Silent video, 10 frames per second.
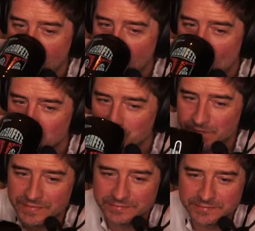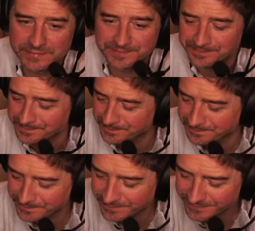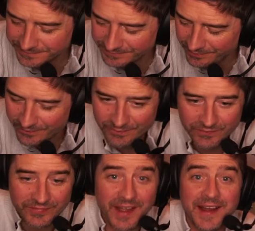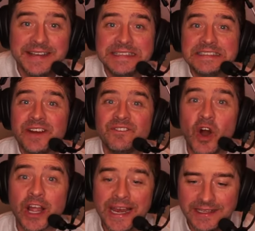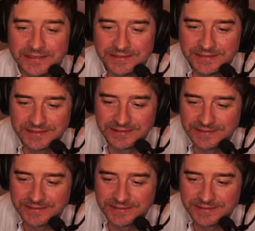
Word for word: him up, man! Get the fuck! Get back!